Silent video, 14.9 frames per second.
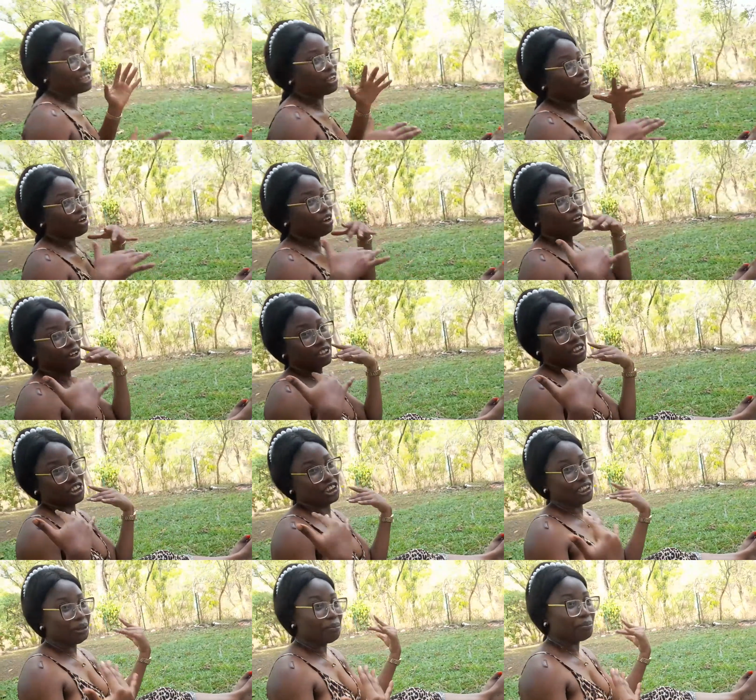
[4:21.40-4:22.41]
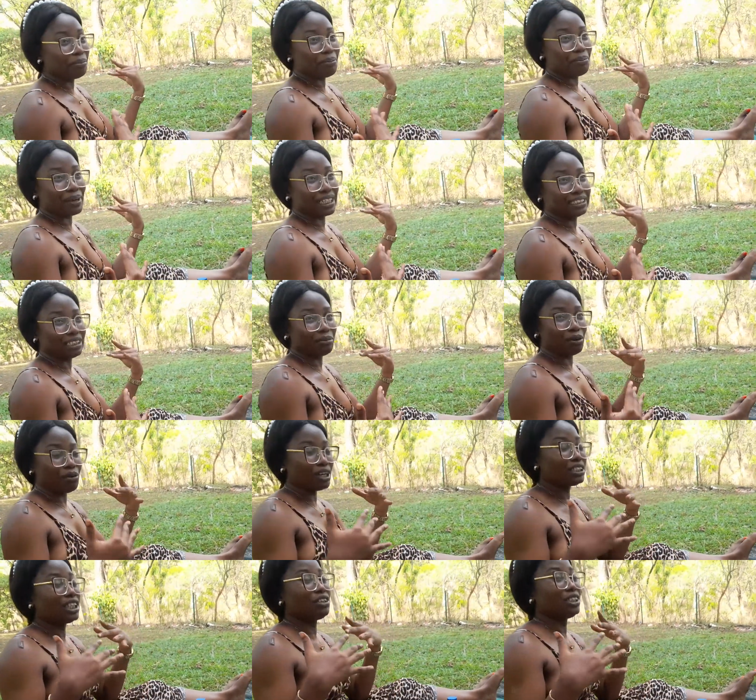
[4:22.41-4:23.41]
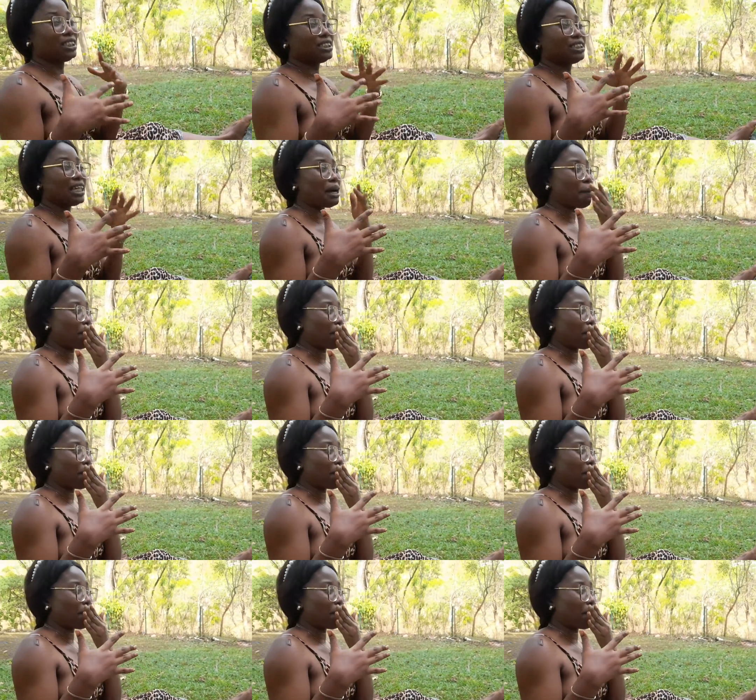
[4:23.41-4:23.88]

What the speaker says: you're cheap per se, but once they notice that